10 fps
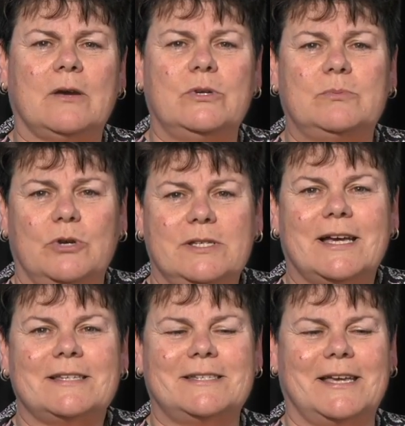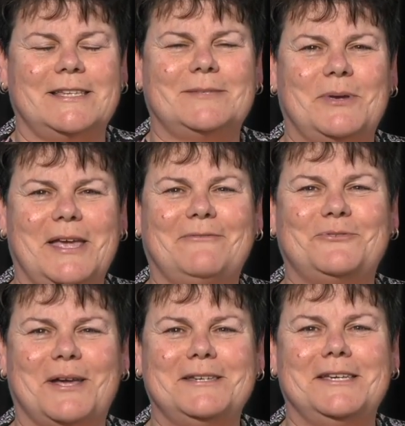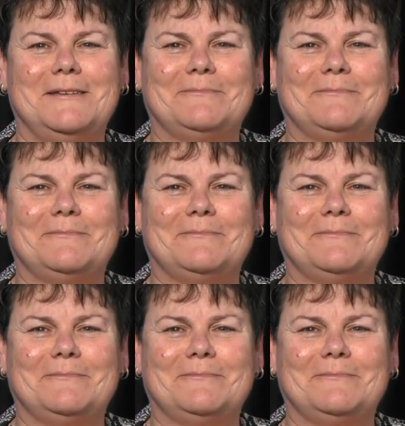which brings us to SPF 20,